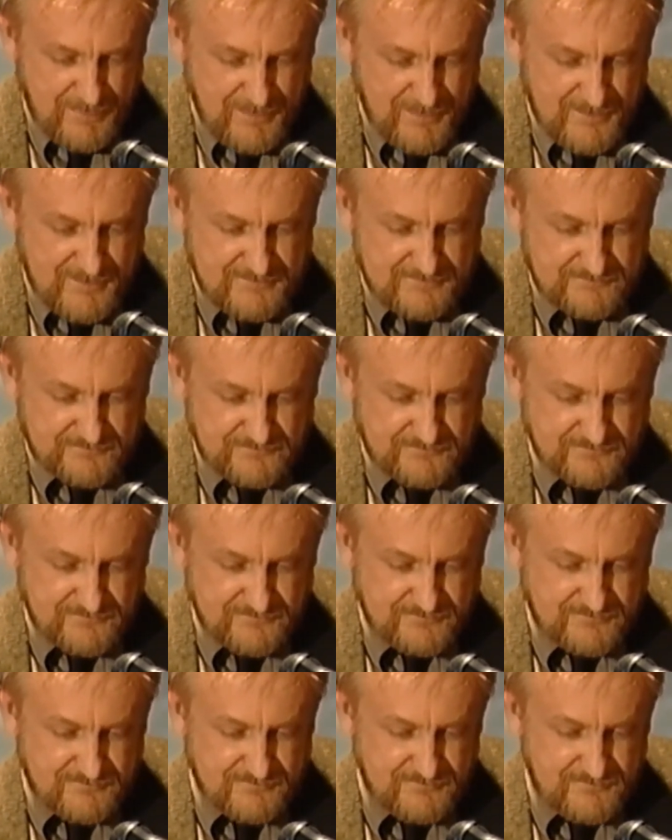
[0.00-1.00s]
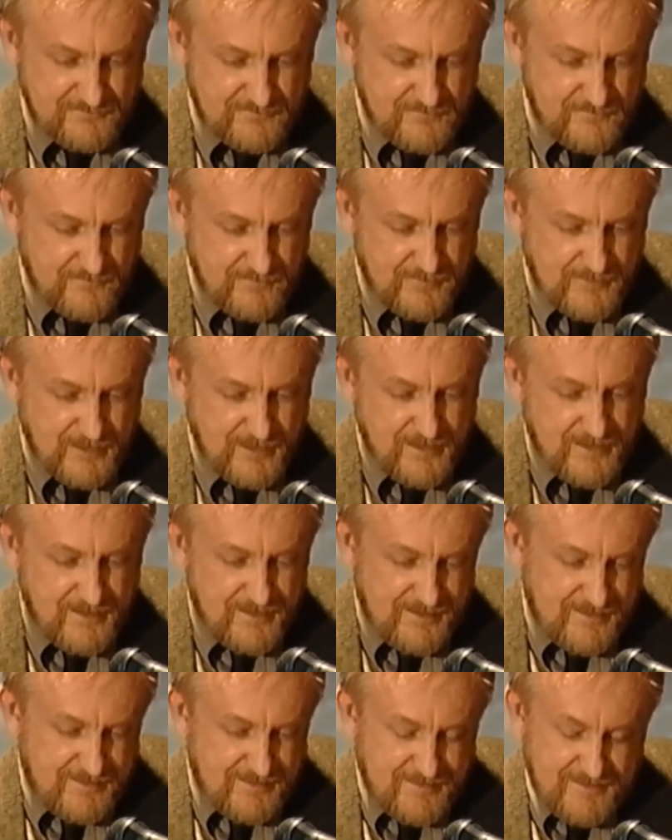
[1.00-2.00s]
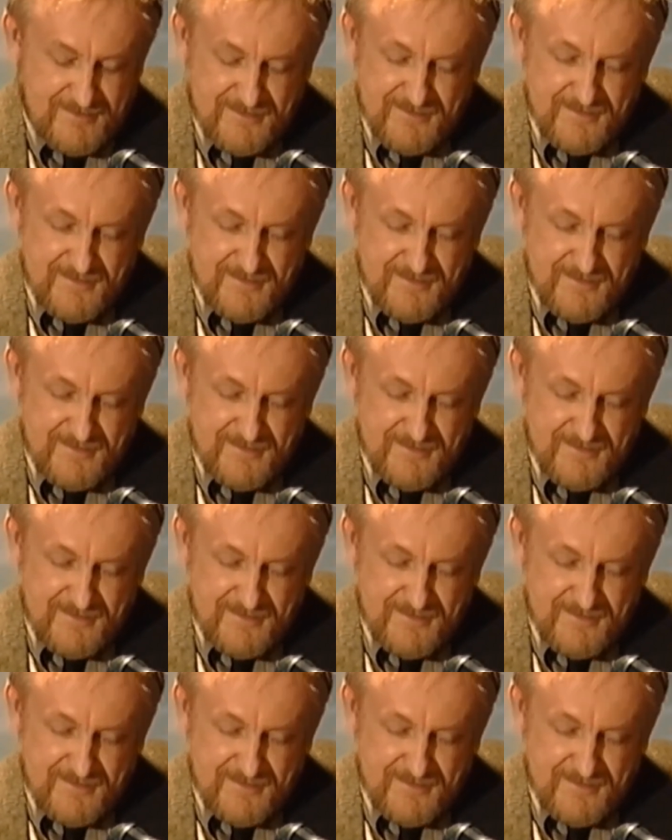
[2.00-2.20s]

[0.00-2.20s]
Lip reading: Nothing is said.